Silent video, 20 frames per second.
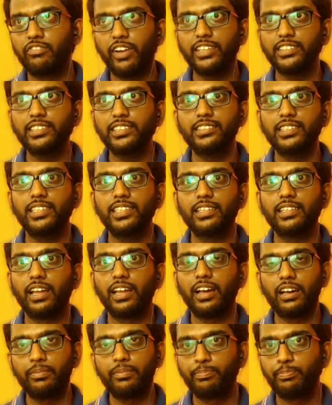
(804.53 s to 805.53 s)
functions in
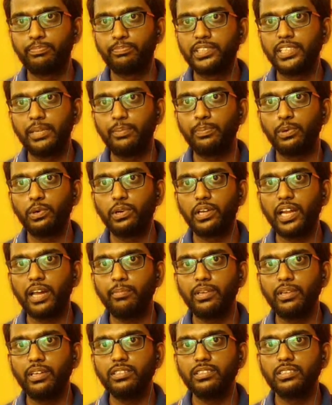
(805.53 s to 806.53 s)
C
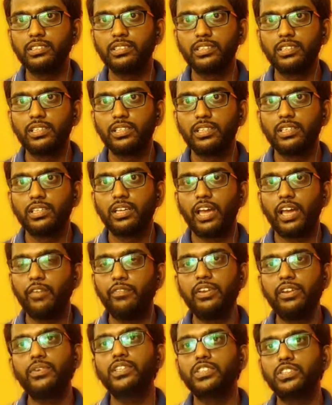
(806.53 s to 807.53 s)
programming,
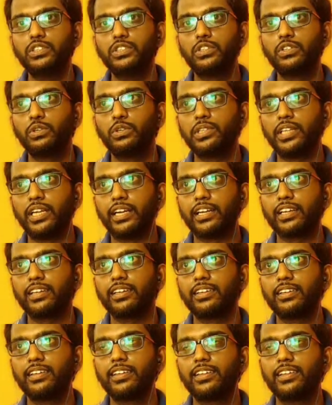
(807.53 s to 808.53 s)
everyone should know that.
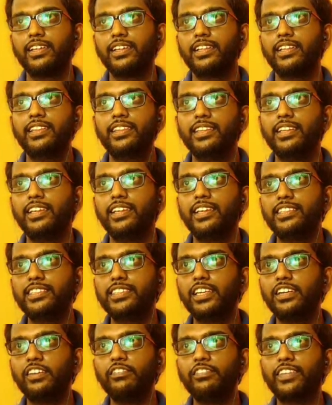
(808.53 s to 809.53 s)

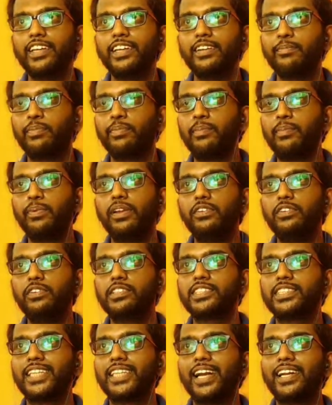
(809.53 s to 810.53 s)
Instead of that, people
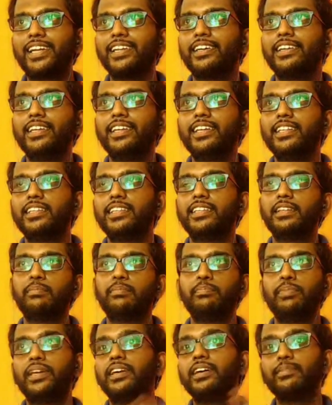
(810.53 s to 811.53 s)
will start learning the
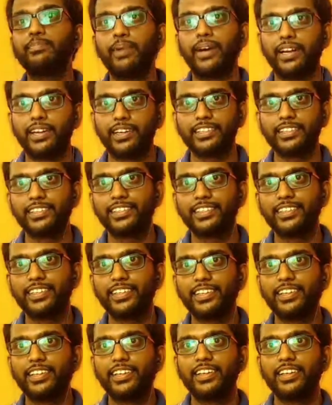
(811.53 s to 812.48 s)
bigger part.